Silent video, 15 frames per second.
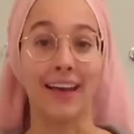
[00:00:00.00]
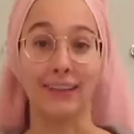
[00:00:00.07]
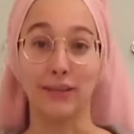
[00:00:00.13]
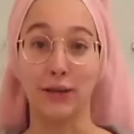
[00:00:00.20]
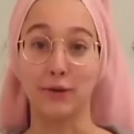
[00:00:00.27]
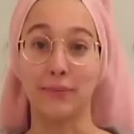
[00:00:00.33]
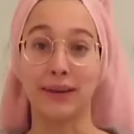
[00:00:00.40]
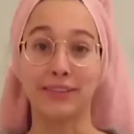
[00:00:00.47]

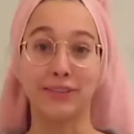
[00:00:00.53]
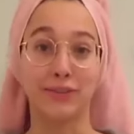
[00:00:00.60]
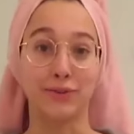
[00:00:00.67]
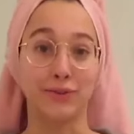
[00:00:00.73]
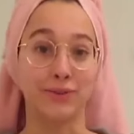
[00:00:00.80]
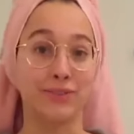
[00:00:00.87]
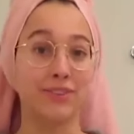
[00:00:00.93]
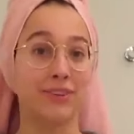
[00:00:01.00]
Hello, my
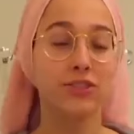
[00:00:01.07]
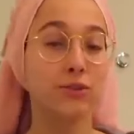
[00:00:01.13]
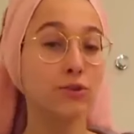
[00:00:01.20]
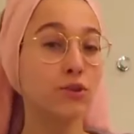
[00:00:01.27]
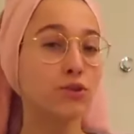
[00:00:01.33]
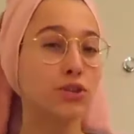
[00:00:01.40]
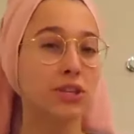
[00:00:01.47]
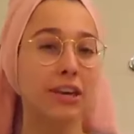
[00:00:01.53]
dudes. So
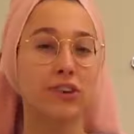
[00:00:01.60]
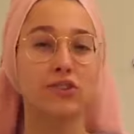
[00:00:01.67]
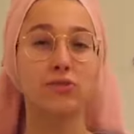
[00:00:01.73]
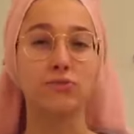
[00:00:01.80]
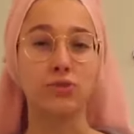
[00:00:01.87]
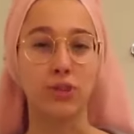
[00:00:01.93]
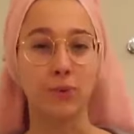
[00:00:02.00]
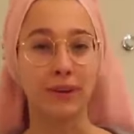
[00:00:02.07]
usually I
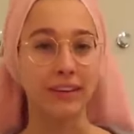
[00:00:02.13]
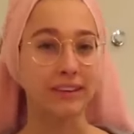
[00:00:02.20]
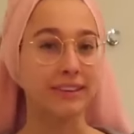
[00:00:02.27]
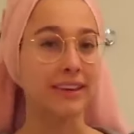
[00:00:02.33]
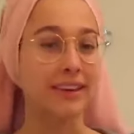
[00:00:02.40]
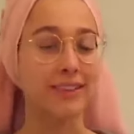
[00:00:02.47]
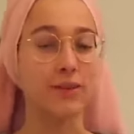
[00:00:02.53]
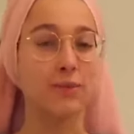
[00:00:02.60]
don't do
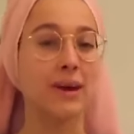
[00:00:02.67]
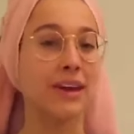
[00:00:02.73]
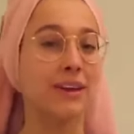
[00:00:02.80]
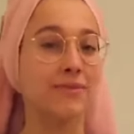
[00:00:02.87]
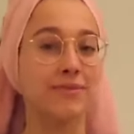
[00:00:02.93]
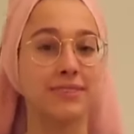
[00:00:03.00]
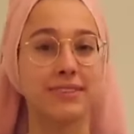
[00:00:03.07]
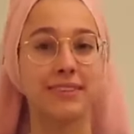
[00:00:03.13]
anything in the way
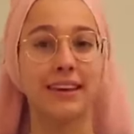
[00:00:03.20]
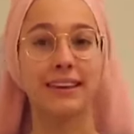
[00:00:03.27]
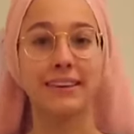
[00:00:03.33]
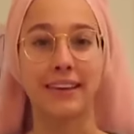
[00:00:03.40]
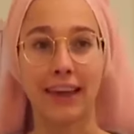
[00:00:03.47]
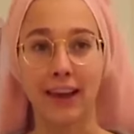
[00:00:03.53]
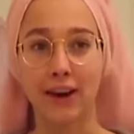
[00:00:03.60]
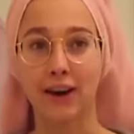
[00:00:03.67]
of
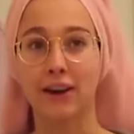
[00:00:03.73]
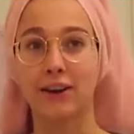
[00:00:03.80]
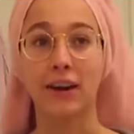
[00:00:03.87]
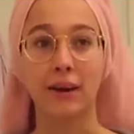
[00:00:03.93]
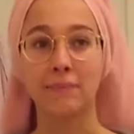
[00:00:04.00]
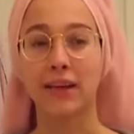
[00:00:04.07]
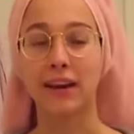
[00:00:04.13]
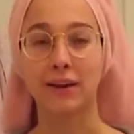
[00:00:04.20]
skincare when
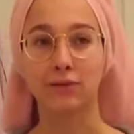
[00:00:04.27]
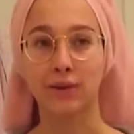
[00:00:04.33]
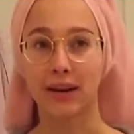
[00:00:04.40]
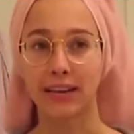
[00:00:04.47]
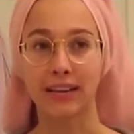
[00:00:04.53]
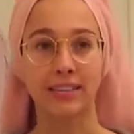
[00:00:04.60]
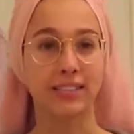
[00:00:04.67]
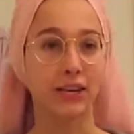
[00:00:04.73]
I'm getting
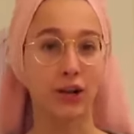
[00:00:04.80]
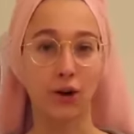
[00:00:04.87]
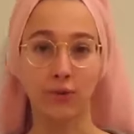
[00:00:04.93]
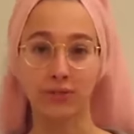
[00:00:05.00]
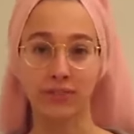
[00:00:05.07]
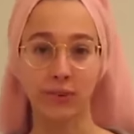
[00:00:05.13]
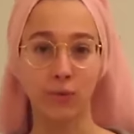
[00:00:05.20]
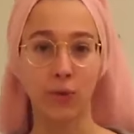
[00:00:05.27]
ready to
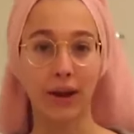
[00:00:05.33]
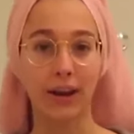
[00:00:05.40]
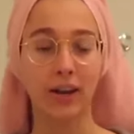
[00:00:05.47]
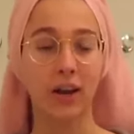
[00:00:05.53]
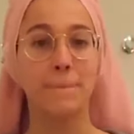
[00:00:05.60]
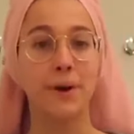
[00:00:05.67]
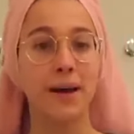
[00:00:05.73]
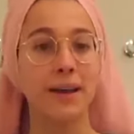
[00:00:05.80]
go
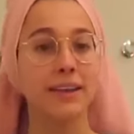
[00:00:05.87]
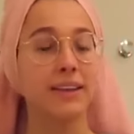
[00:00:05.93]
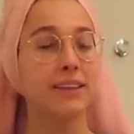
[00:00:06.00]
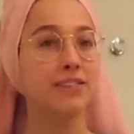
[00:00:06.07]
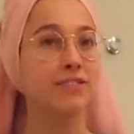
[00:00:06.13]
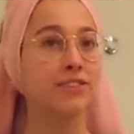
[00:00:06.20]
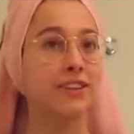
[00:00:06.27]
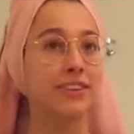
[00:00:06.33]
somewhere, but
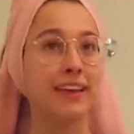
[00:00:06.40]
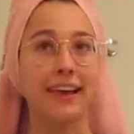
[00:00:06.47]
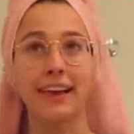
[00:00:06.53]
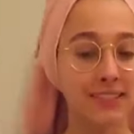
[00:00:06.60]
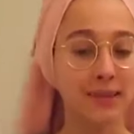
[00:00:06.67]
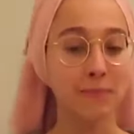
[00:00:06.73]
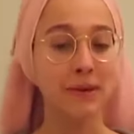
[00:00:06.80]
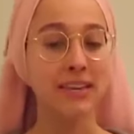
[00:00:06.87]
here's the thing.
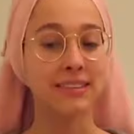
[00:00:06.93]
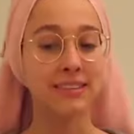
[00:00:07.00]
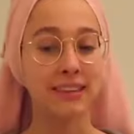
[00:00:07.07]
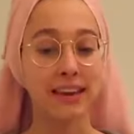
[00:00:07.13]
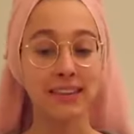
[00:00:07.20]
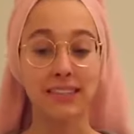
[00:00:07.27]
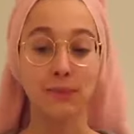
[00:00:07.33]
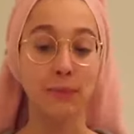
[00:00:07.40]
Somebody
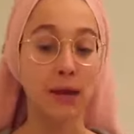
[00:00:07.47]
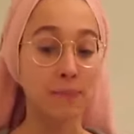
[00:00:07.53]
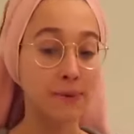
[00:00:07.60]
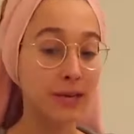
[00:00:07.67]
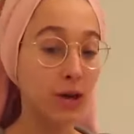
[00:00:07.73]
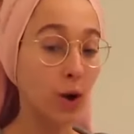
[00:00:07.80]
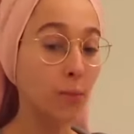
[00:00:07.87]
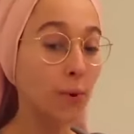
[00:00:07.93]
sent to my
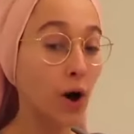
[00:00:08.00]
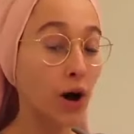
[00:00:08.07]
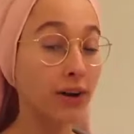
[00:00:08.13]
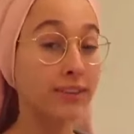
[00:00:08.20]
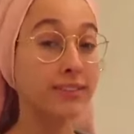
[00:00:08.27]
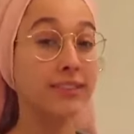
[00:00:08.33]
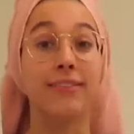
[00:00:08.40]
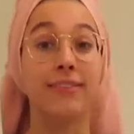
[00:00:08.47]
P.O.
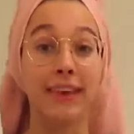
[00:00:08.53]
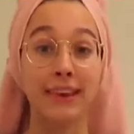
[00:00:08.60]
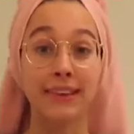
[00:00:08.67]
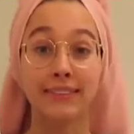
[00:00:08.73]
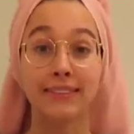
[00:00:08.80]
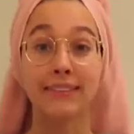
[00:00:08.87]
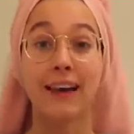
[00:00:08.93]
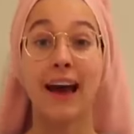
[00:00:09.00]
box
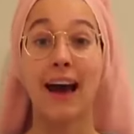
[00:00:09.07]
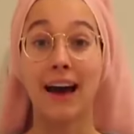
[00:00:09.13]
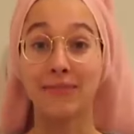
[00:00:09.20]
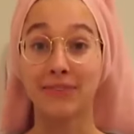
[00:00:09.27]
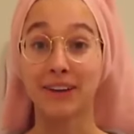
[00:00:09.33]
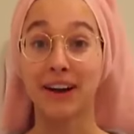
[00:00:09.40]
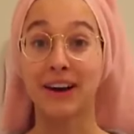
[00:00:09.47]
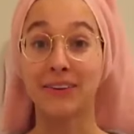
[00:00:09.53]
this
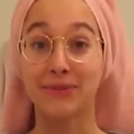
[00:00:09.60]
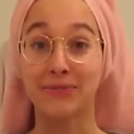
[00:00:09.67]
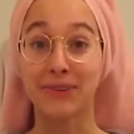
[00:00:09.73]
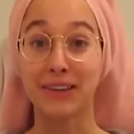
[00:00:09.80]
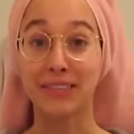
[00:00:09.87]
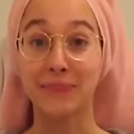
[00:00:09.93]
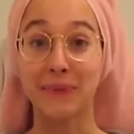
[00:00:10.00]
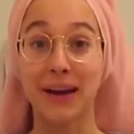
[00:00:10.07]
avocado
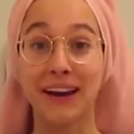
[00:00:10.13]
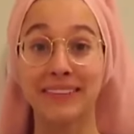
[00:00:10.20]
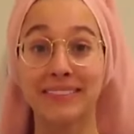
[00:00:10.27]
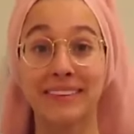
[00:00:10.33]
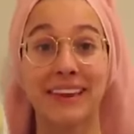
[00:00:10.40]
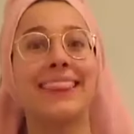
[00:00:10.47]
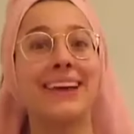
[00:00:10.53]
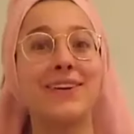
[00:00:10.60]
face
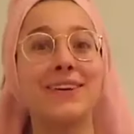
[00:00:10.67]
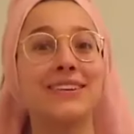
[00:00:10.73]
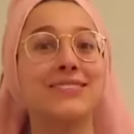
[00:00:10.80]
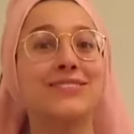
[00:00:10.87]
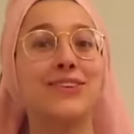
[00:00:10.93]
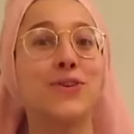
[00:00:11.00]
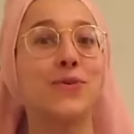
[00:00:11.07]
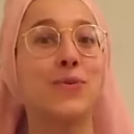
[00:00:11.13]
mask. There
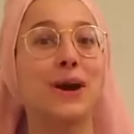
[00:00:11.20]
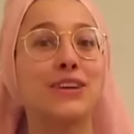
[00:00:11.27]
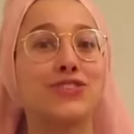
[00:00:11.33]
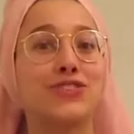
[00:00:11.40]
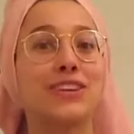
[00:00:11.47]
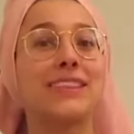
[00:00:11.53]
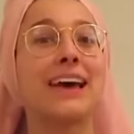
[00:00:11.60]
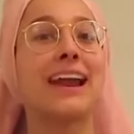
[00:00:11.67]
is no
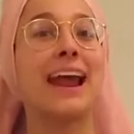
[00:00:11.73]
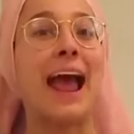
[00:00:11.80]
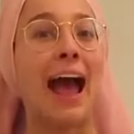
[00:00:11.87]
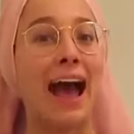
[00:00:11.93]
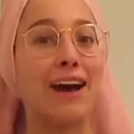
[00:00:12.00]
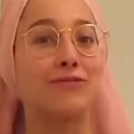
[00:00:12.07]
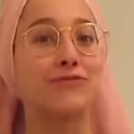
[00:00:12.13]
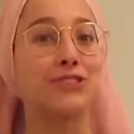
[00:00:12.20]
question that I
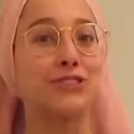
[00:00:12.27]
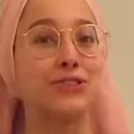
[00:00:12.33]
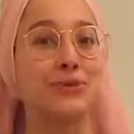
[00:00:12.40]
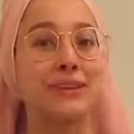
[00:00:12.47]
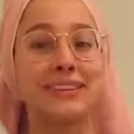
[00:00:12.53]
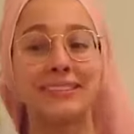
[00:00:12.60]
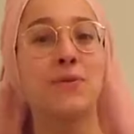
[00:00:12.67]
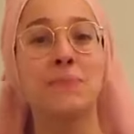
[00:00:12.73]
have to do
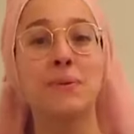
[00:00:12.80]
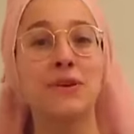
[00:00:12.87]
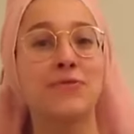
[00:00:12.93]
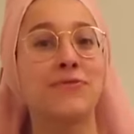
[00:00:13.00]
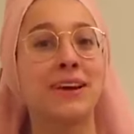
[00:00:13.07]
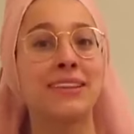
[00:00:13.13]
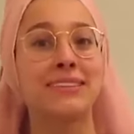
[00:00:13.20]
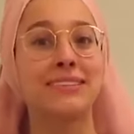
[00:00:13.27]
this. It would be
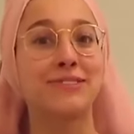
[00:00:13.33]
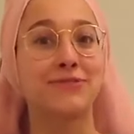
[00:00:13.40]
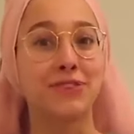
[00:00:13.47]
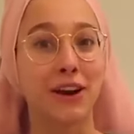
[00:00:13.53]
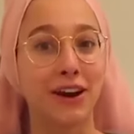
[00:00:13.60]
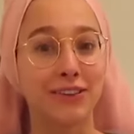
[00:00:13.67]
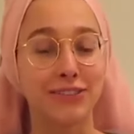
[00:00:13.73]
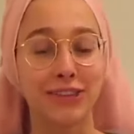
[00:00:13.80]
offensive
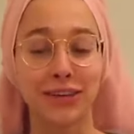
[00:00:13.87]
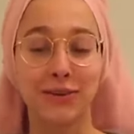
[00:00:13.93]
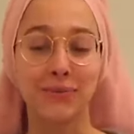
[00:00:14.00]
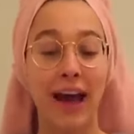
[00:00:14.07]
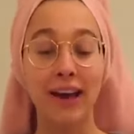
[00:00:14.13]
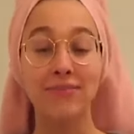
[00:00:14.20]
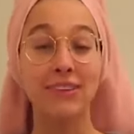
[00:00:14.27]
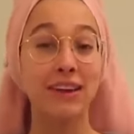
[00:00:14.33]
not to.
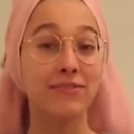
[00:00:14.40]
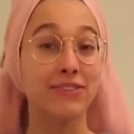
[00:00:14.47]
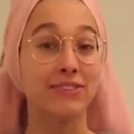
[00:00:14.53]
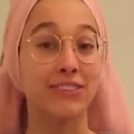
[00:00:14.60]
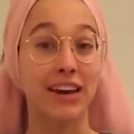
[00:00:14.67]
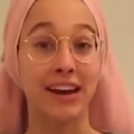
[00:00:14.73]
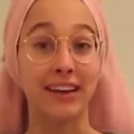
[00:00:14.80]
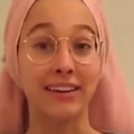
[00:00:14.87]
I've never
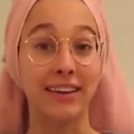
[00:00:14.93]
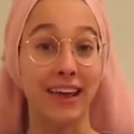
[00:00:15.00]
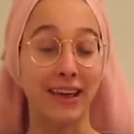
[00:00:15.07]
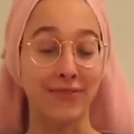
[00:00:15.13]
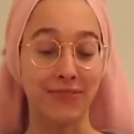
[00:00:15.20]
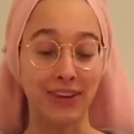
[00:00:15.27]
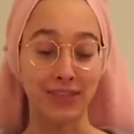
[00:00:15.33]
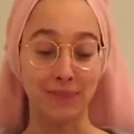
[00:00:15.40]
done a
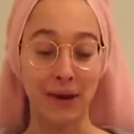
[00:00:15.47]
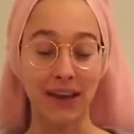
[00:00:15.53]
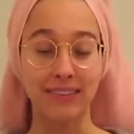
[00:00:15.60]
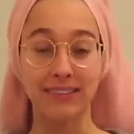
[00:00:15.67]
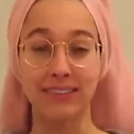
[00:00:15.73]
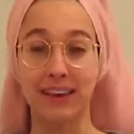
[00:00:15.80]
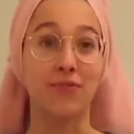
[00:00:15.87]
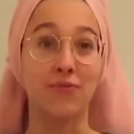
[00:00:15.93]
face
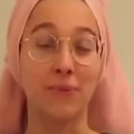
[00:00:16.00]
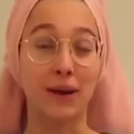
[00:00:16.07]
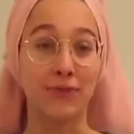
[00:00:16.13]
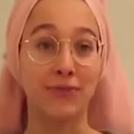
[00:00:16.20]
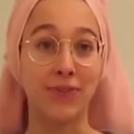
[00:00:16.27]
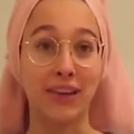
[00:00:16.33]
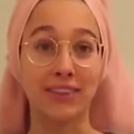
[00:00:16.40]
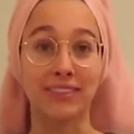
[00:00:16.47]
mask if my
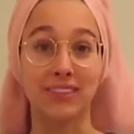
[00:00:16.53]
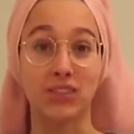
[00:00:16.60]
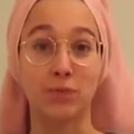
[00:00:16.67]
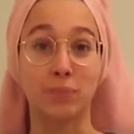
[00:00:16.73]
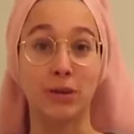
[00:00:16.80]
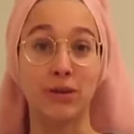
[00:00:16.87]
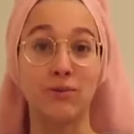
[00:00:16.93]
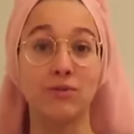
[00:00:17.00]
face
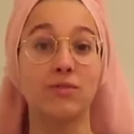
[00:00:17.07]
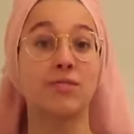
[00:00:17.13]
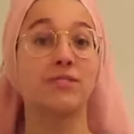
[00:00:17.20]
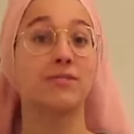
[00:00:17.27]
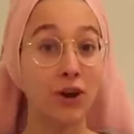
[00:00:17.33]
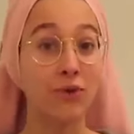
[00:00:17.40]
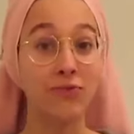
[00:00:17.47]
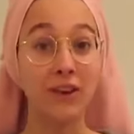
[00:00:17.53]

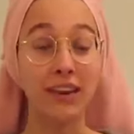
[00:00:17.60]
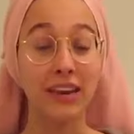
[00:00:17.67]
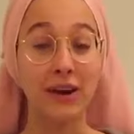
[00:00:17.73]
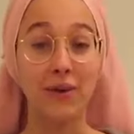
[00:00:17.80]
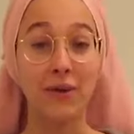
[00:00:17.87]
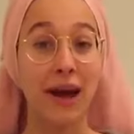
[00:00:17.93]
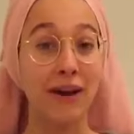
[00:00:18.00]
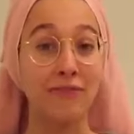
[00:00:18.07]
explodes. No
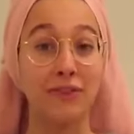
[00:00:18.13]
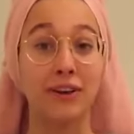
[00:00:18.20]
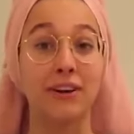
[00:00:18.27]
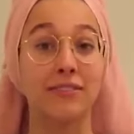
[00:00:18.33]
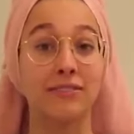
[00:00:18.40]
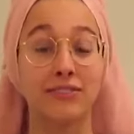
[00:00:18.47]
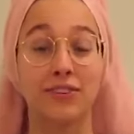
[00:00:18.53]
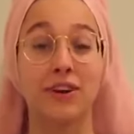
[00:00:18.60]
video
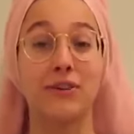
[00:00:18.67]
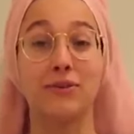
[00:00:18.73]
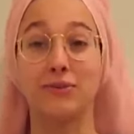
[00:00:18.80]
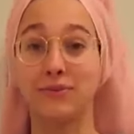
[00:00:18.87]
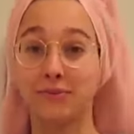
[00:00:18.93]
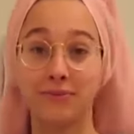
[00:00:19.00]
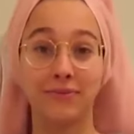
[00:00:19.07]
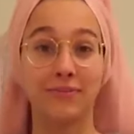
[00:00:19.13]
ever,
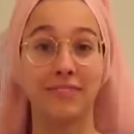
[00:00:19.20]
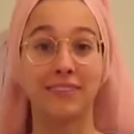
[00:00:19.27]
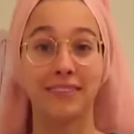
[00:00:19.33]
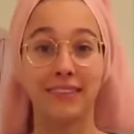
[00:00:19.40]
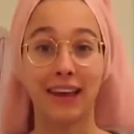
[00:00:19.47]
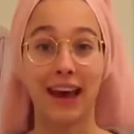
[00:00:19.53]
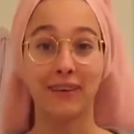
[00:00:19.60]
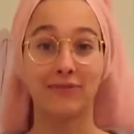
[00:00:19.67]
so
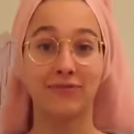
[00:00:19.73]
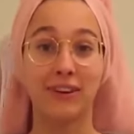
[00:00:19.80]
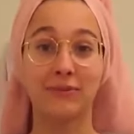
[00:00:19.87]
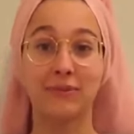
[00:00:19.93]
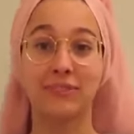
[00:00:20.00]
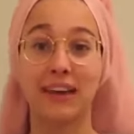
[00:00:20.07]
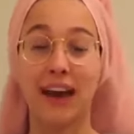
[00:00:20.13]
have fun